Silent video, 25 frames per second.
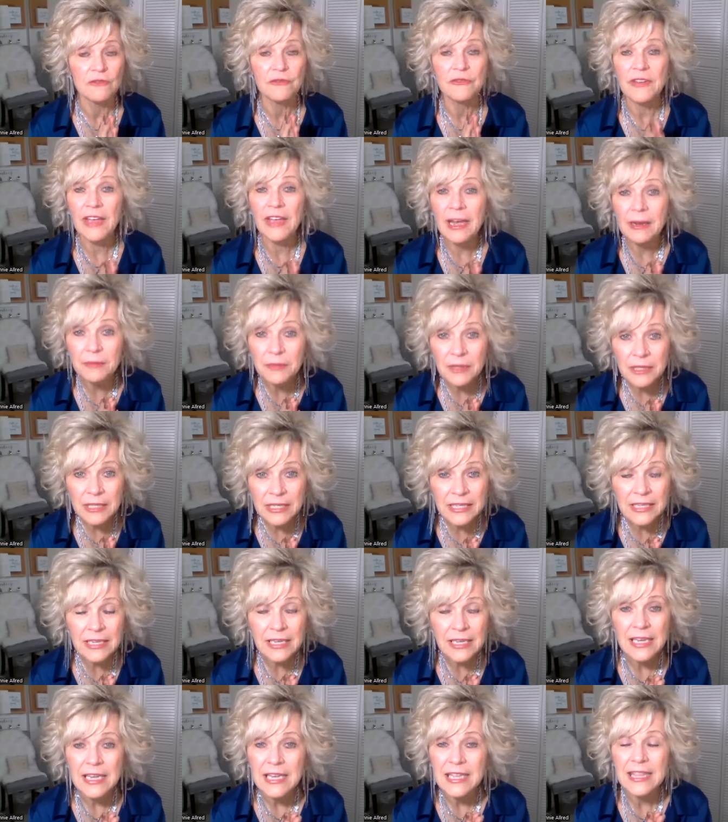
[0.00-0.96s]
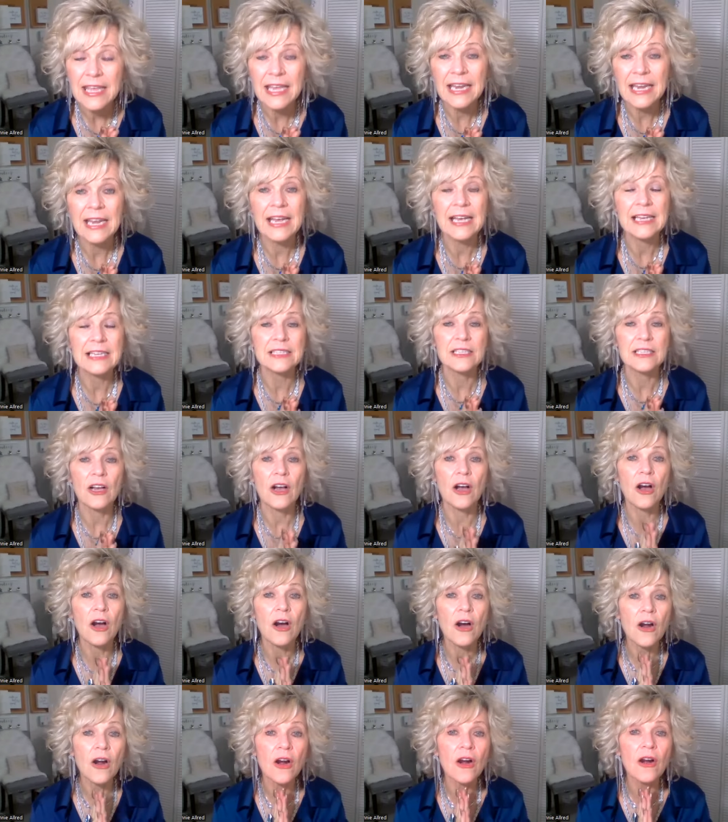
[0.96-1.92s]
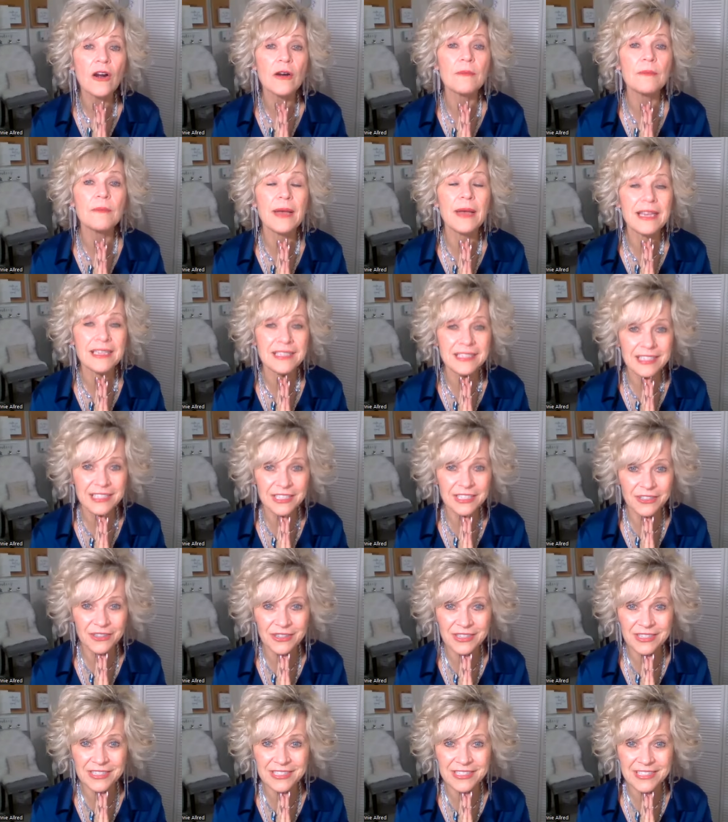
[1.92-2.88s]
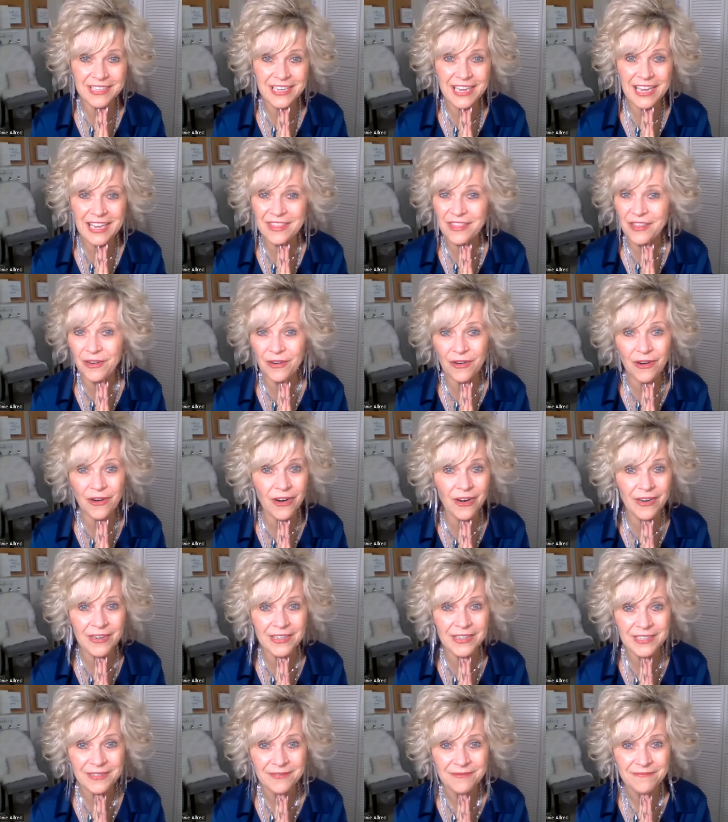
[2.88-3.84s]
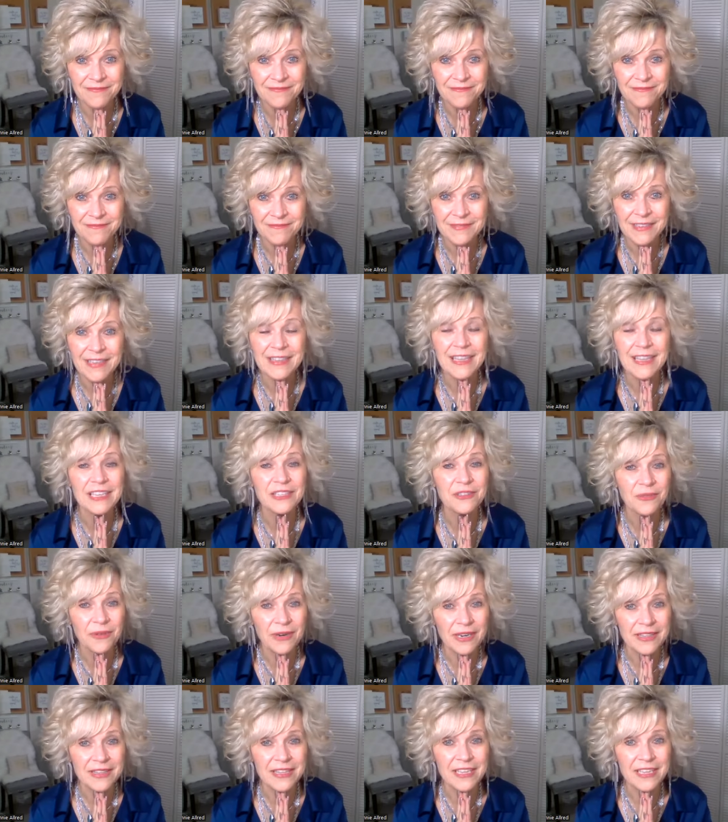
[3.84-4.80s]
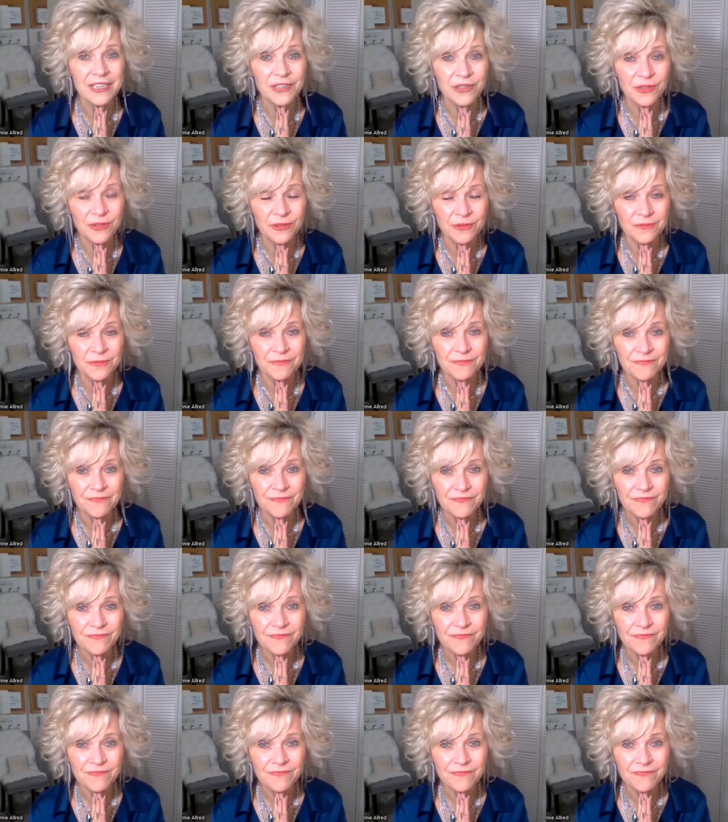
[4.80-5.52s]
family that has our best interests at their heart. That's right, they do.